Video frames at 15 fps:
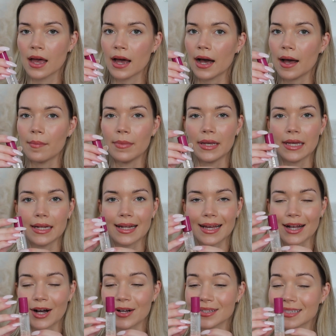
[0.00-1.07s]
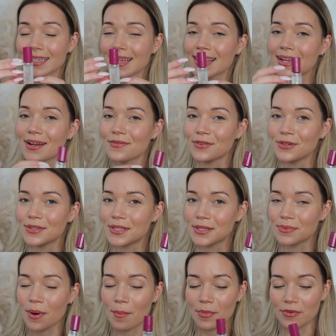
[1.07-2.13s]
I mean, I can't say that I've used this
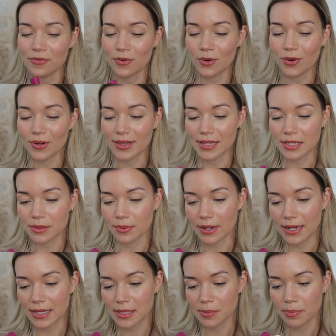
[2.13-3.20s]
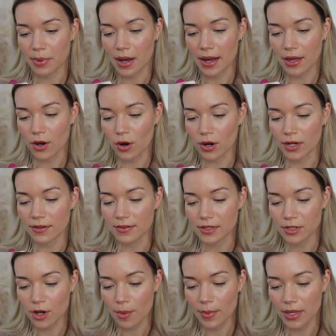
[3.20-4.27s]
one before. This one is by Oliver
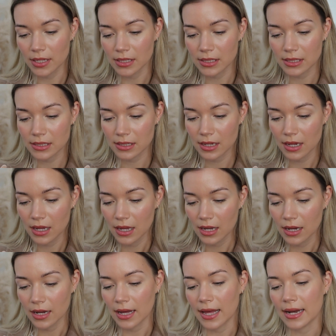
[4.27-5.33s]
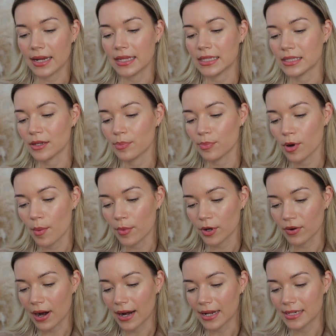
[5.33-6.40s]
Thomas, and it's a
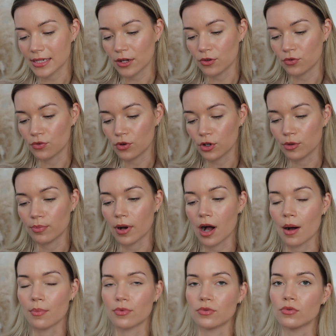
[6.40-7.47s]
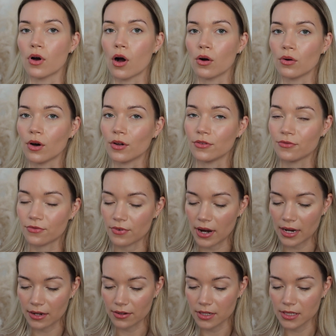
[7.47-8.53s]
pomegranate and rhubarb roll-on
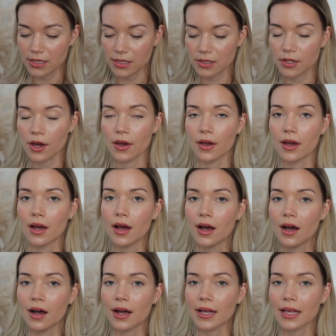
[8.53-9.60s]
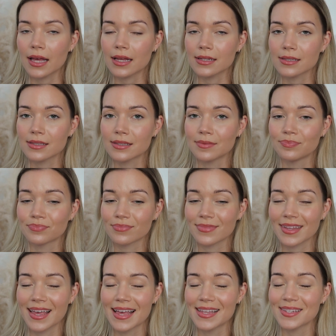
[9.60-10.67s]
fragrance. So I guess
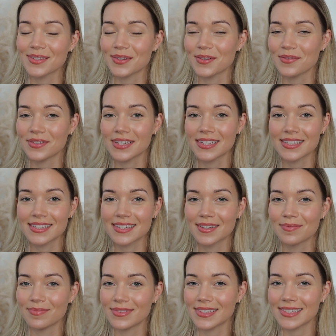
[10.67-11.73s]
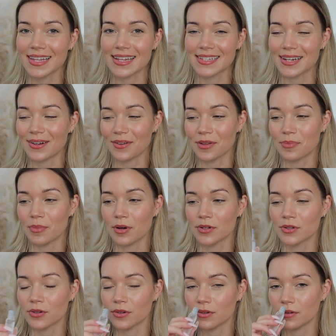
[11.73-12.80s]
sort of just says it on the
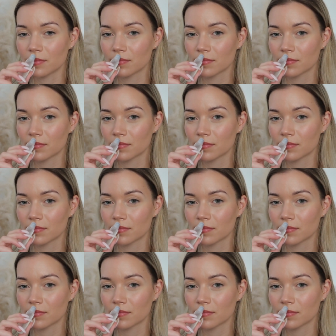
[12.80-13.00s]
bottle.